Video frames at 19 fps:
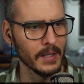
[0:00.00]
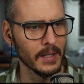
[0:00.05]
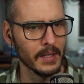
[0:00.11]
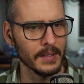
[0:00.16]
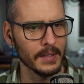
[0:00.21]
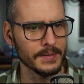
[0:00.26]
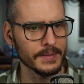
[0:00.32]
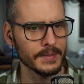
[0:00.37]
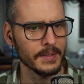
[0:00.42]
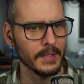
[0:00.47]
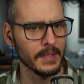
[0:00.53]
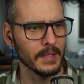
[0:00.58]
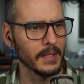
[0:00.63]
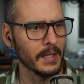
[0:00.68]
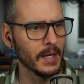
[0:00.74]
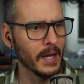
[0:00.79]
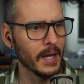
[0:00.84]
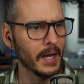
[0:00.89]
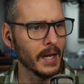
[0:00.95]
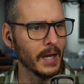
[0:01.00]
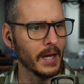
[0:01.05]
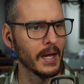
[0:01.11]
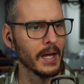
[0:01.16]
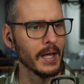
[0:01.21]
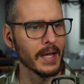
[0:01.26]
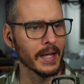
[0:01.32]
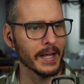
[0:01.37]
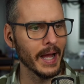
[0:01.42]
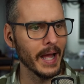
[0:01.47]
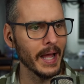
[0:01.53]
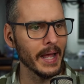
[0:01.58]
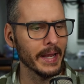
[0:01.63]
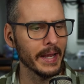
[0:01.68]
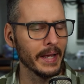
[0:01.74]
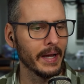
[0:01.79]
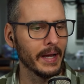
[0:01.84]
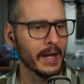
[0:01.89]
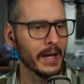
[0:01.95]
Let's see. Uh, Hi,
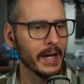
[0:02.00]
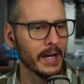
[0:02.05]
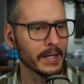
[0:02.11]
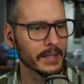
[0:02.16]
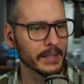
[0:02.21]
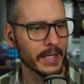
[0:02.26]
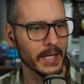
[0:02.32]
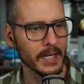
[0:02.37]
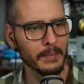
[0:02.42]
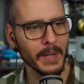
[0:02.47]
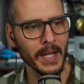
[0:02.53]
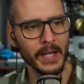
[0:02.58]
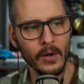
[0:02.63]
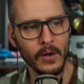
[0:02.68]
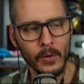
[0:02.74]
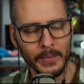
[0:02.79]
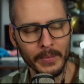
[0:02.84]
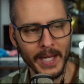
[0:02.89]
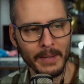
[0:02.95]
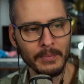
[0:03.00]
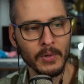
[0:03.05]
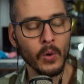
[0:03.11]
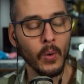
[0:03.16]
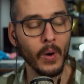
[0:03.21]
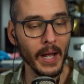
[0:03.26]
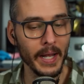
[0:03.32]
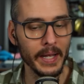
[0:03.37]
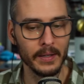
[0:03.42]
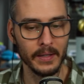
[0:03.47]
uh, getting my home lab quiet.